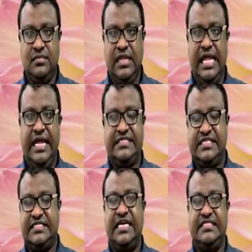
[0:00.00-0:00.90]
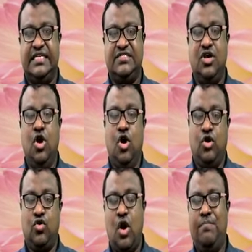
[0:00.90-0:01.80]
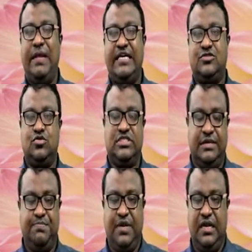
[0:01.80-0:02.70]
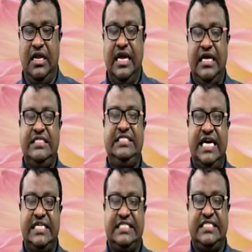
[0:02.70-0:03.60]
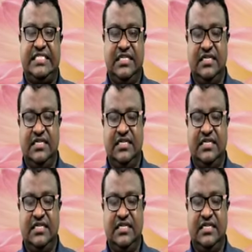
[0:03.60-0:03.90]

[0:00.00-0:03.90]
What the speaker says: exercises on complex to simple just